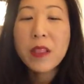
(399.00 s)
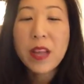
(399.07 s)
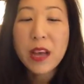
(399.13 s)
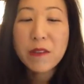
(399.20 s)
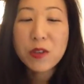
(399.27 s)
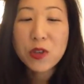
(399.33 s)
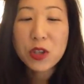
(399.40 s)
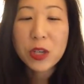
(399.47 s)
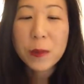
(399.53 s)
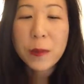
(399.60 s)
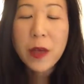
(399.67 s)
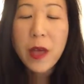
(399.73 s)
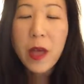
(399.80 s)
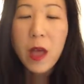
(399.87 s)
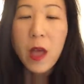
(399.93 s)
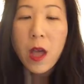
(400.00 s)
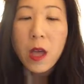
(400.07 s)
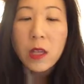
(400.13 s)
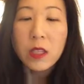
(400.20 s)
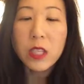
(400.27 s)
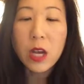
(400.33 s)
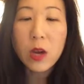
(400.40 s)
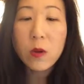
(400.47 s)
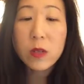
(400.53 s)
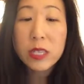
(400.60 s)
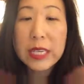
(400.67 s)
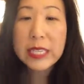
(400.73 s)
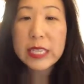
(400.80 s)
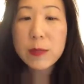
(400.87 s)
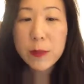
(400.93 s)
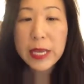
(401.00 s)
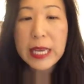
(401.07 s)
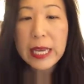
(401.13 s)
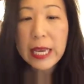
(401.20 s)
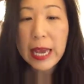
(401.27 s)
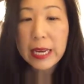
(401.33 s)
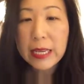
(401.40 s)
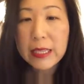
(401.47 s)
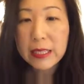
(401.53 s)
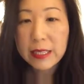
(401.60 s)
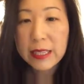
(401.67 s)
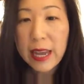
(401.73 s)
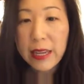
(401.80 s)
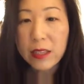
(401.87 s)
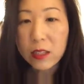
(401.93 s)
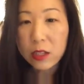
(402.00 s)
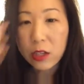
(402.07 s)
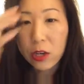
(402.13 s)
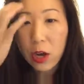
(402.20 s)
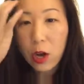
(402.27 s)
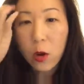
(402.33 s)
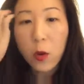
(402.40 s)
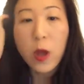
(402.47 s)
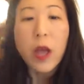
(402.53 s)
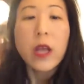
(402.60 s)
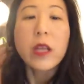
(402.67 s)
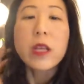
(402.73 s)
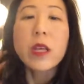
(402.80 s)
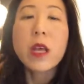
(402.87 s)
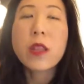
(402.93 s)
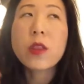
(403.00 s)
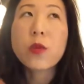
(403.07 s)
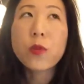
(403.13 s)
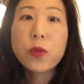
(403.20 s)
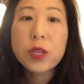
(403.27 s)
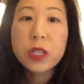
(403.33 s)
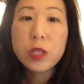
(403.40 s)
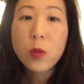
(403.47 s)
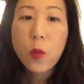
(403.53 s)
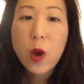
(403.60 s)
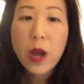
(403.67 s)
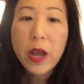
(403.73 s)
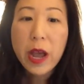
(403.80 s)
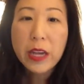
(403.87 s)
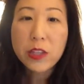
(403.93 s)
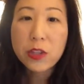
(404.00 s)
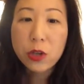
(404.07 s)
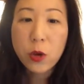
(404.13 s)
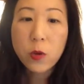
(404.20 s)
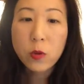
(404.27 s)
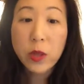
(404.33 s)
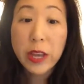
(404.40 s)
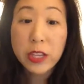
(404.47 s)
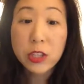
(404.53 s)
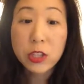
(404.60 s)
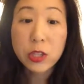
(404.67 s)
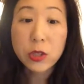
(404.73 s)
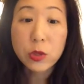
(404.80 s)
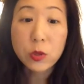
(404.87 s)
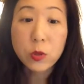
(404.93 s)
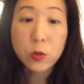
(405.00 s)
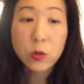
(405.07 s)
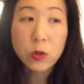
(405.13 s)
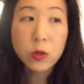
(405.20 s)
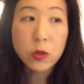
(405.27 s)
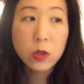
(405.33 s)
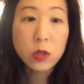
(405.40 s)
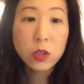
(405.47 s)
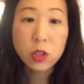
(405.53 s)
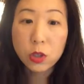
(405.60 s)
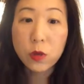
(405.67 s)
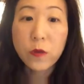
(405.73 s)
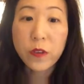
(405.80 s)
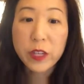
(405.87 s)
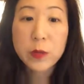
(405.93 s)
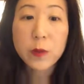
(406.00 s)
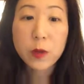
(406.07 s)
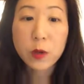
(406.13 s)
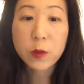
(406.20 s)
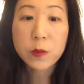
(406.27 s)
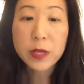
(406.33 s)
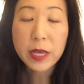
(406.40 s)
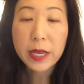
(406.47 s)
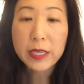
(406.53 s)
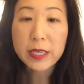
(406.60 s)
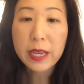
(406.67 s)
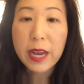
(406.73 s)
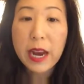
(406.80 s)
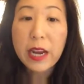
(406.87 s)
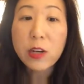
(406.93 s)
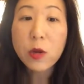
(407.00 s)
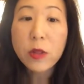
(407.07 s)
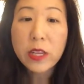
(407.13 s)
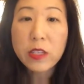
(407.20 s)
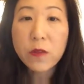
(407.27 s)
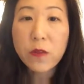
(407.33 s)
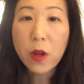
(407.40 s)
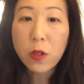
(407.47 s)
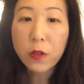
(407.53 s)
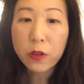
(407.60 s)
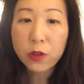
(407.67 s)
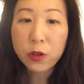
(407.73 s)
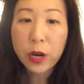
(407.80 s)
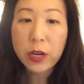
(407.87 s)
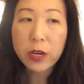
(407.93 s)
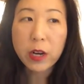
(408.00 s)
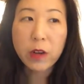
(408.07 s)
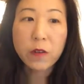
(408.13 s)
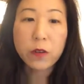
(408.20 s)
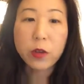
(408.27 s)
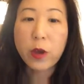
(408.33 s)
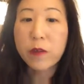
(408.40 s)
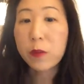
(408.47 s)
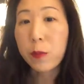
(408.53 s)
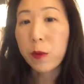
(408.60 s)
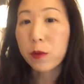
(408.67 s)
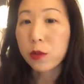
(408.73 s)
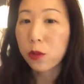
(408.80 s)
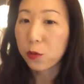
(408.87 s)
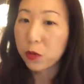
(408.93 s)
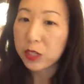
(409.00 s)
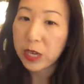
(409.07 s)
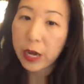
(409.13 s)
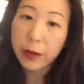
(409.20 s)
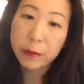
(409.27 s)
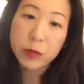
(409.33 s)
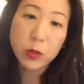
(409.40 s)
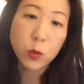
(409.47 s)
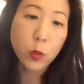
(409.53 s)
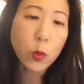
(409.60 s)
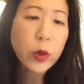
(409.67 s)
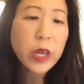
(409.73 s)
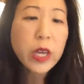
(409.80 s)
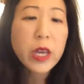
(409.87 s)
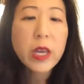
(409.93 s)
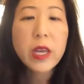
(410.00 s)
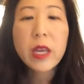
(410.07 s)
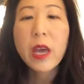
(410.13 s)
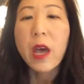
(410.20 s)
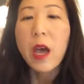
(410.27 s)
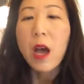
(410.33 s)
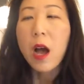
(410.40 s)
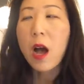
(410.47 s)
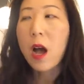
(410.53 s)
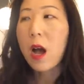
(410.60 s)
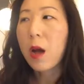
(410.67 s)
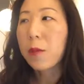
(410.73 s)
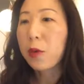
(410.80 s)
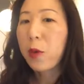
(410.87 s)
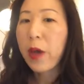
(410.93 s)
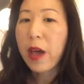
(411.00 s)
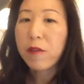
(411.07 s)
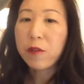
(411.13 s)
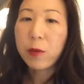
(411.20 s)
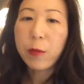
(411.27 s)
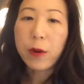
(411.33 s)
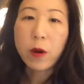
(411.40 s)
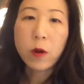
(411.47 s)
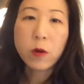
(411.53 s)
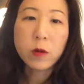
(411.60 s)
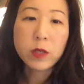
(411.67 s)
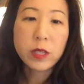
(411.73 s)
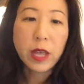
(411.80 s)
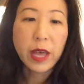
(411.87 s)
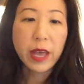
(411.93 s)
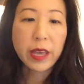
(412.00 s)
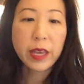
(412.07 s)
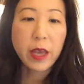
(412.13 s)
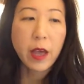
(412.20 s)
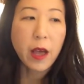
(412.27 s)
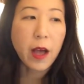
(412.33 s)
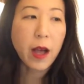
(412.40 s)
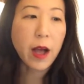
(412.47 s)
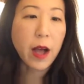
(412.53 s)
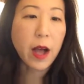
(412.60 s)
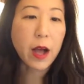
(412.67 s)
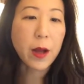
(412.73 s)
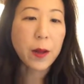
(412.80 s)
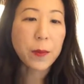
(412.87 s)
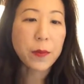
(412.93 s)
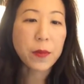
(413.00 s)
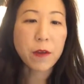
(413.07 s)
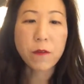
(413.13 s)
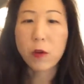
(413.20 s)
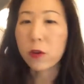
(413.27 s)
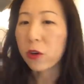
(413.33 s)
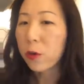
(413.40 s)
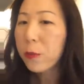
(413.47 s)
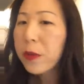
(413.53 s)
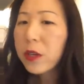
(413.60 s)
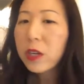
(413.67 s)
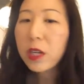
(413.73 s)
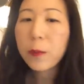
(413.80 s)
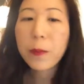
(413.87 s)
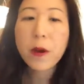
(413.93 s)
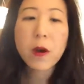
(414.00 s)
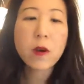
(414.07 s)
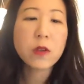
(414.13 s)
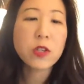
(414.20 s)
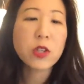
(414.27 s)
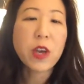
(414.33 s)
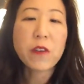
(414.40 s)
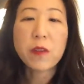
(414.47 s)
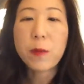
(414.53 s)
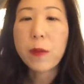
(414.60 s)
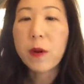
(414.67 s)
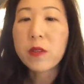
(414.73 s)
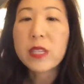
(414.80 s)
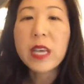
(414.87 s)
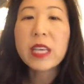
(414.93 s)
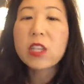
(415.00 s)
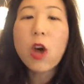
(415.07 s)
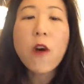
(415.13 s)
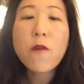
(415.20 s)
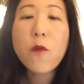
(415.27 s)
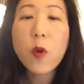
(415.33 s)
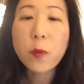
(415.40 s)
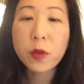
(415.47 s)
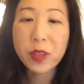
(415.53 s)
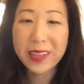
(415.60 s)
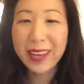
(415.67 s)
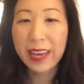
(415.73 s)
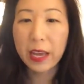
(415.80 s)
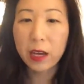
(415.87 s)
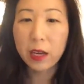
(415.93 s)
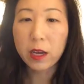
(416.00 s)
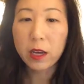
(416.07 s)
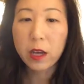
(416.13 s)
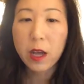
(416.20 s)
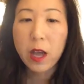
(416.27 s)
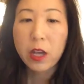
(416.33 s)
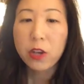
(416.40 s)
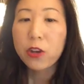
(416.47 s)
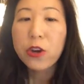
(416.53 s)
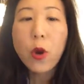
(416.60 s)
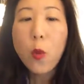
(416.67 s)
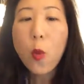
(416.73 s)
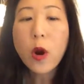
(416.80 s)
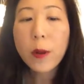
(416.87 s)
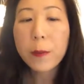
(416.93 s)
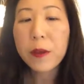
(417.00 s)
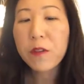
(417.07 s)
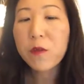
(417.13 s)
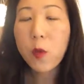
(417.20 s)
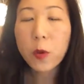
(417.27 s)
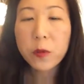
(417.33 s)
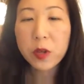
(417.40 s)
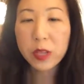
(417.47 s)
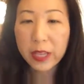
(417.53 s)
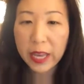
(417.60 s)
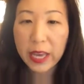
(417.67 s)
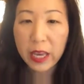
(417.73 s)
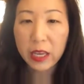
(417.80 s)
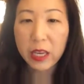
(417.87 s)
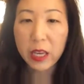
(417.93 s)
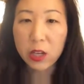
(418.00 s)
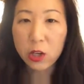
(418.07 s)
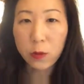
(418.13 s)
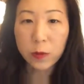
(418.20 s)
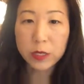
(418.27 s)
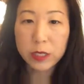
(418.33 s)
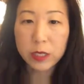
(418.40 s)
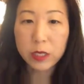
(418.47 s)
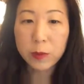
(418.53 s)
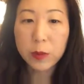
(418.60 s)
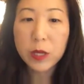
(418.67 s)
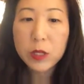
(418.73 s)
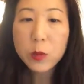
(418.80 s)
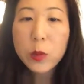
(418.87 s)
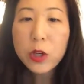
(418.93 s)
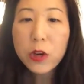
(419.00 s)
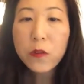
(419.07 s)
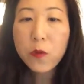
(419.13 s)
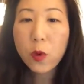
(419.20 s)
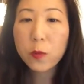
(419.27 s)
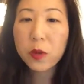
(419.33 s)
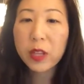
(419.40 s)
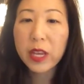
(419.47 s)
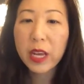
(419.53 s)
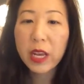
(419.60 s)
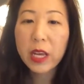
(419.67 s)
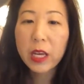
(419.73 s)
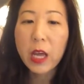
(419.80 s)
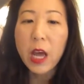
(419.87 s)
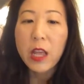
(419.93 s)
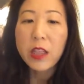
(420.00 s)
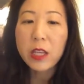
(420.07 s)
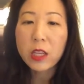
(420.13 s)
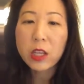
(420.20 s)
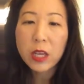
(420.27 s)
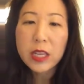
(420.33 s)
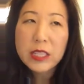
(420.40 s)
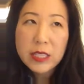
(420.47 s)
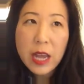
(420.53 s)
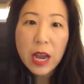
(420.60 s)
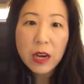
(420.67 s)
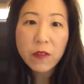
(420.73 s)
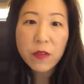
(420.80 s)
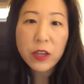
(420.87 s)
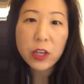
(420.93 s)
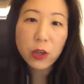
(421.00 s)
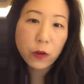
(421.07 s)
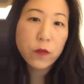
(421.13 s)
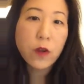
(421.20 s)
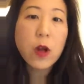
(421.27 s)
live stream. So is this making any sense? The reason why I don't like to do Facebook groups, like I said, I don't like to follow the trend of you have to post 3 times a week, you have to post like a vulnerability post, you have to post, it's all formulaic. You don't want to be formulaic in your business, because when you're formulaic, then it's kind of like you're